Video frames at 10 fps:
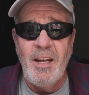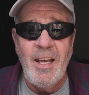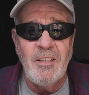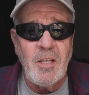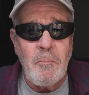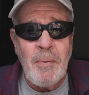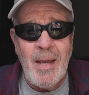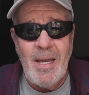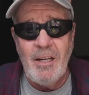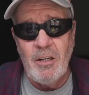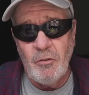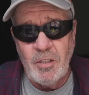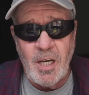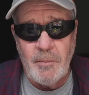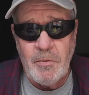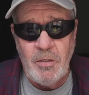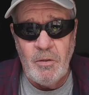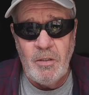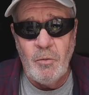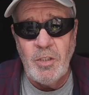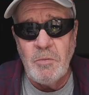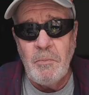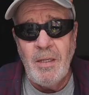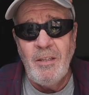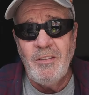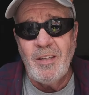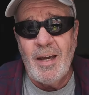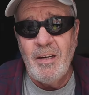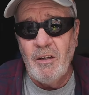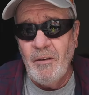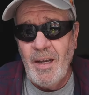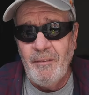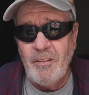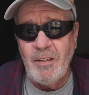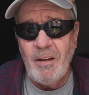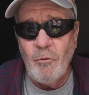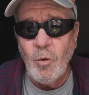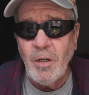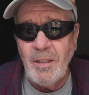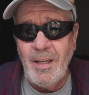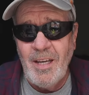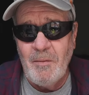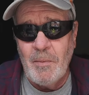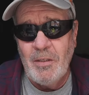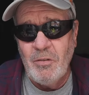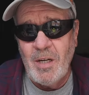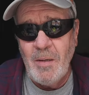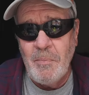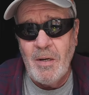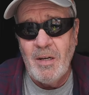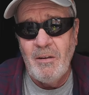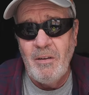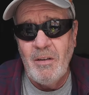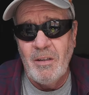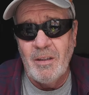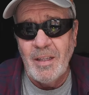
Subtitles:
and it has a pano top to it, which means I don't have to really have my tripod